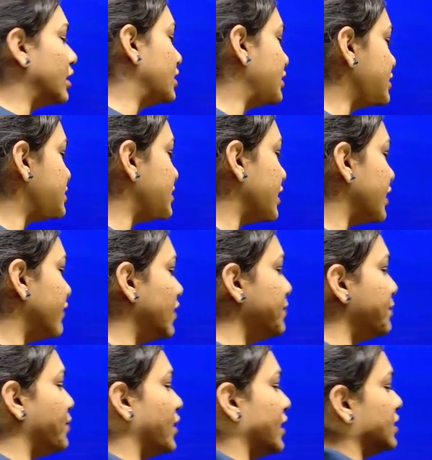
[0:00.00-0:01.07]
okay this
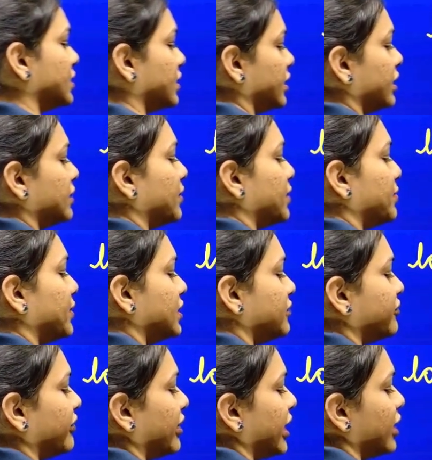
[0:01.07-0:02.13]
31 point uh, it may be
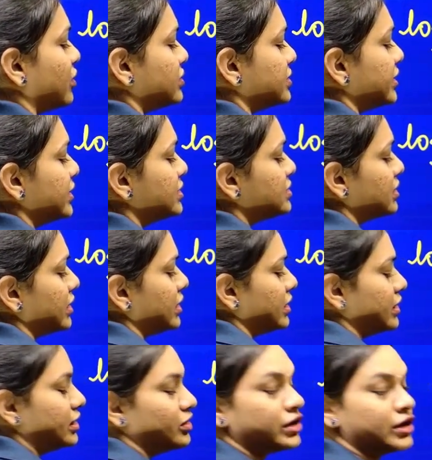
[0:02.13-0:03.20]
5 or 6 uh,
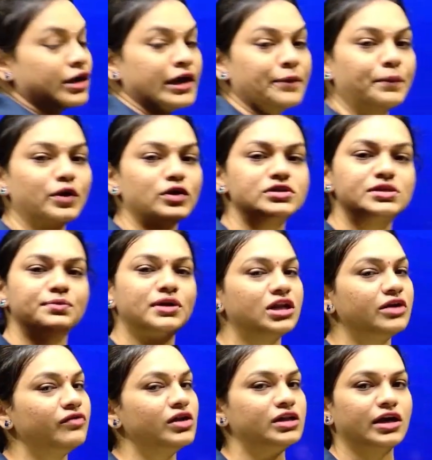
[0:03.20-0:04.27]
uh okay
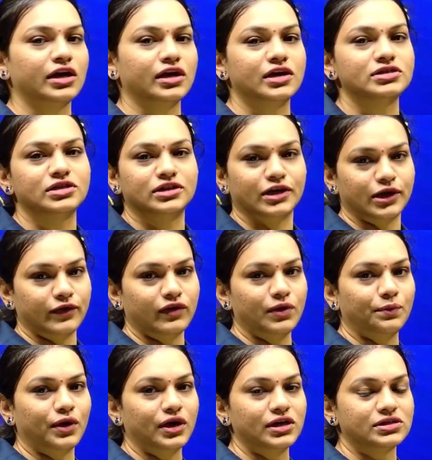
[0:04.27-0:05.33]
approximately we'll take it as a
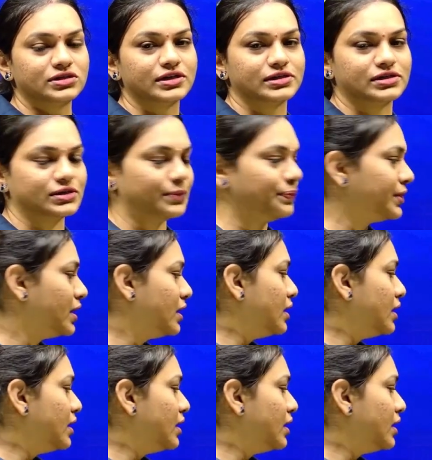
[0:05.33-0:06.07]
31.6